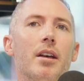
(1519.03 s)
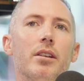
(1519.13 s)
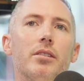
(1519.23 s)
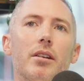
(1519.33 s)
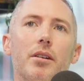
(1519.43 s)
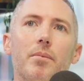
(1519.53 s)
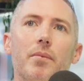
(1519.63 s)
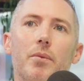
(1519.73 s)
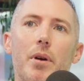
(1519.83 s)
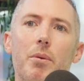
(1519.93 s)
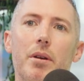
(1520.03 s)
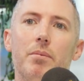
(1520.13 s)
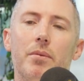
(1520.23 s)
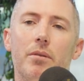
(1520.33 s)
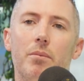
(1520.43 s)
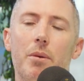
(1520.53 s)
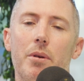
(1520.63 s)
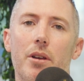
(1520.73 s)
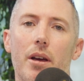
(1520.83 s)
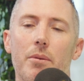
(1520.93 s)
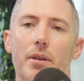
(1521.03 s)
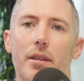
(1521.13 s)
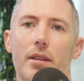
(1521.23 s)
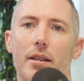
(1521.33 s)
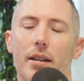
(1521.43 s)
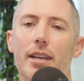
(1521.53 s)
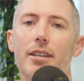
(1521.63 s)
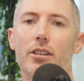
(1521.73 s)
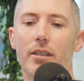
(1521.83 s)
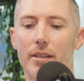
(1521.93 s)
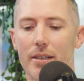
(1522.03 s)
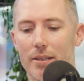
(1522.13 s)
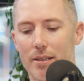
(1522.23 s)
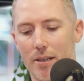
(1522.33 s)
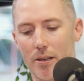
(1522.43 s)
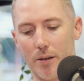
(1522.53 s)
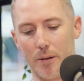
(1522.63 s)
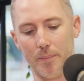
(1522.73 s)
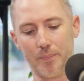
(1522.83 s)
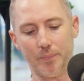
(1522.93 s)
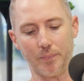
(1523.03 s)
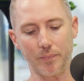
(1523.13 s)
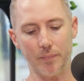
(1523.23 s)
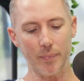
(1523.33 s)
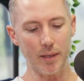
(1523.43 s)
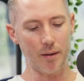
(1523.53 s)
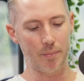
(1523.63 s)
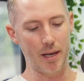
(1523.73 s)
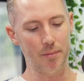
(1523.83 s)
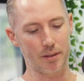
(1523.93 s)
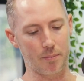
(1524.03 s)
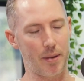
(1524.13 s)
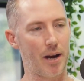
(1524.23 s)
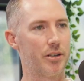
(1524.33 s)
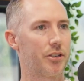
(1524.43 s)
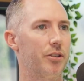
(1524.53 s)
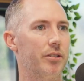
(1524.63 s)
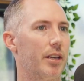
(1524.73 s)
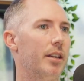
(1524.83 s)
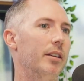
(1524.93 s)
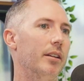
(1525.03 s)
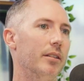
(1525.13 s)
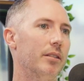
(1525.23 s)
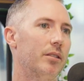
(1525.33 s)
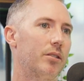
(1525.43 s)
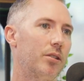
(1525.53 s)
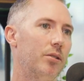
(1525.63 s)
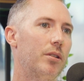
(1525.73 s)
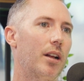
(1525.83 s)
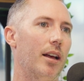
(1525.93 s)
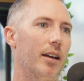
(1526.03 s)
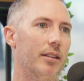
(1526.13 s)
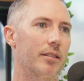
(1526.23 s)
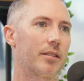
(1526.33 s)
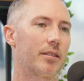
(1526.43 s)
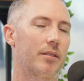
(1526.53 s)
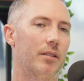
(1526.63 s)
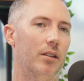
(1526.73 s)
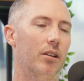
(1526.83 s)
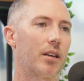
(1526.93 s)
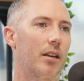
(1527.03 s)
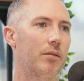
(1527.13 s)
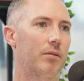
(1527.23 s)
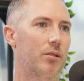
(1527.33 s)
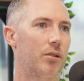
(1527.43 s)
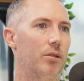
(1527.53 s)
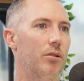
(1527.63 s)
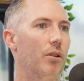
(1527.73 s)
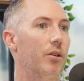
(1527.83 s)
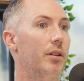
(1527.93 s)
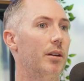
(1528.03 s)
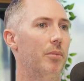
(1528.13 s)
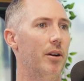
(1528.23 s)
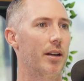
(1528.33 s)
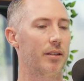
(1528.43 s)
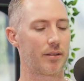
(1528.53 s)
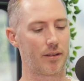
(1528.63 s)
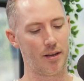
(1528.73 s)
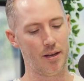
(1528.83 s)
So where we're going with Legion is to be able to parachute in to clients looking to grow their brands,